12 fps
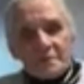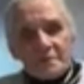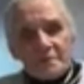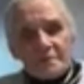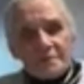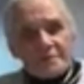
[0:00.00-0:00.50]

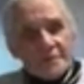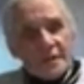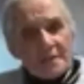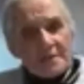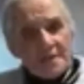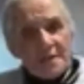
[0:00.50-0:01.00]
So
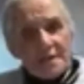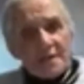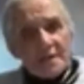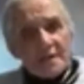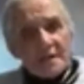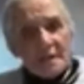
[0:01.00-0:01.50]
start
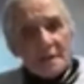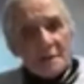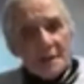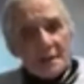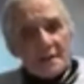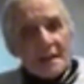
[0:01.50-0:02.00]
thinking
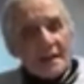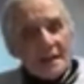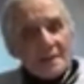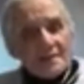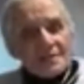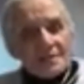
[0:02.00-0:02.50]
about
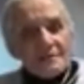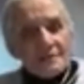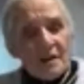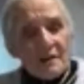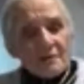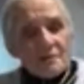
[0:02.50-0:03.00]
our
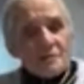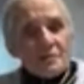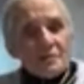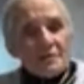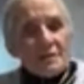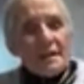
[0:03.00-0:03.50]
survival,
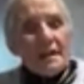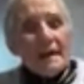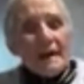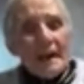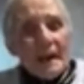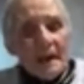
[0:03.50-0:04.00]

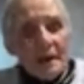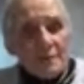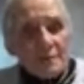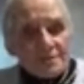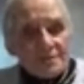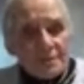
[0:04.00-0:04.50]

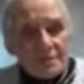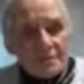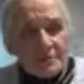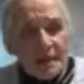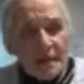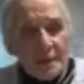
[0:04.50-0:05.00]
how it's
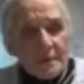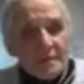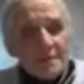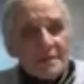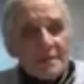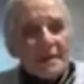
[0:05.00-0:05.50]
going to
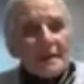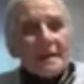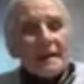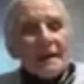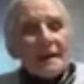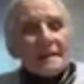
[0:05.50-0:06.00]
happen,
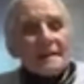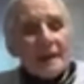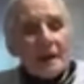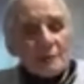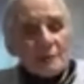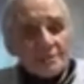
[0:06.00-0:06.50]
and
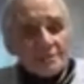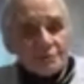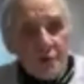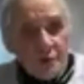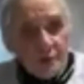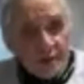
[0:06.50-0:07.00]
are we
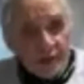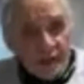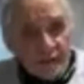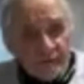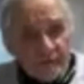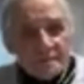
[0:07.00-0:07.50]
strong enough